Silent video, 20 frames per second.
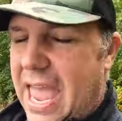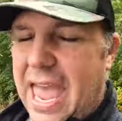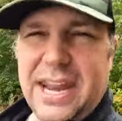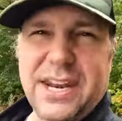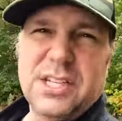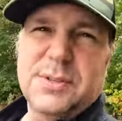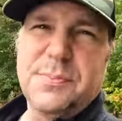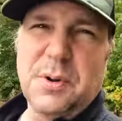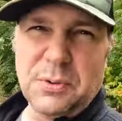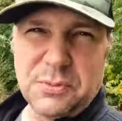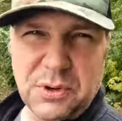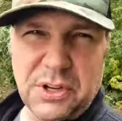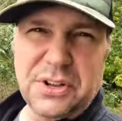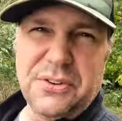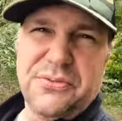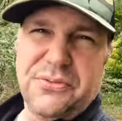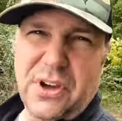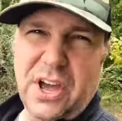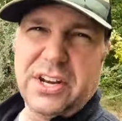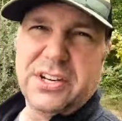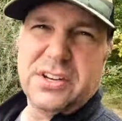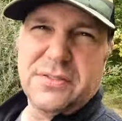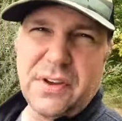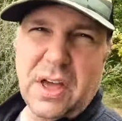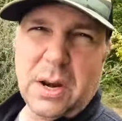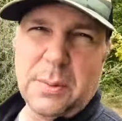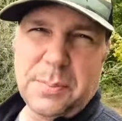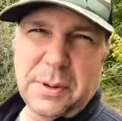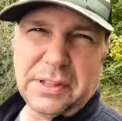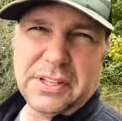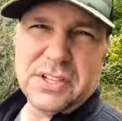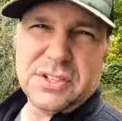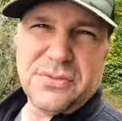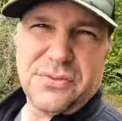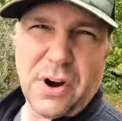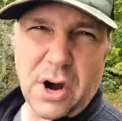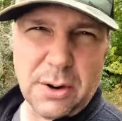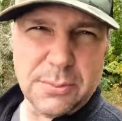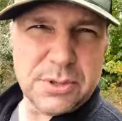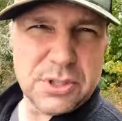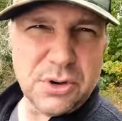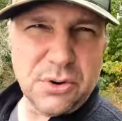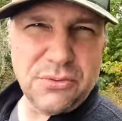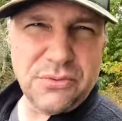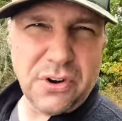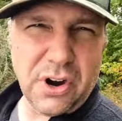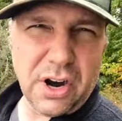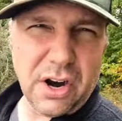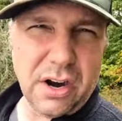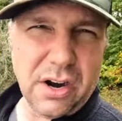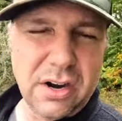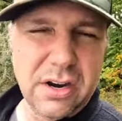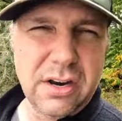and it's been really fun developing this farm so far.